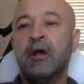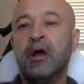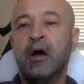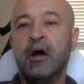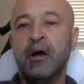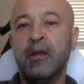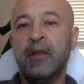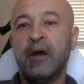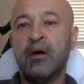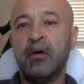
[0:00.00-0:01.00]
Uh,
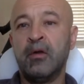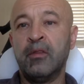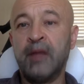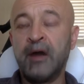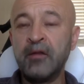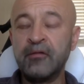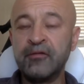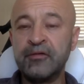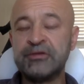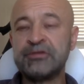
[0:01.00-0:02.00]
now, none
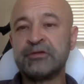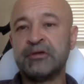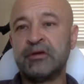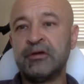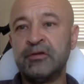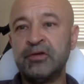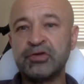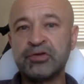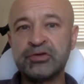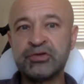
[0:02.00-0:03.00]
of these uh,
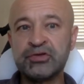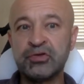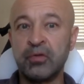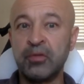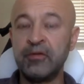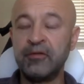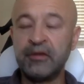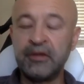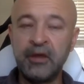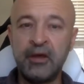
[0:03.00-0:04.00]
conditions is normally the
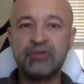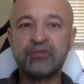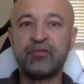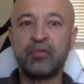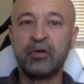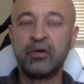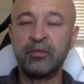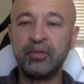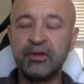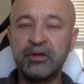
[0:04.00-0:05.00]
case for
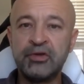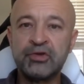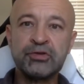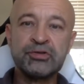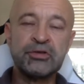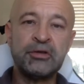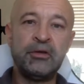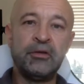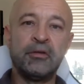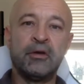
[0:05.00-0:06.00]
applications in,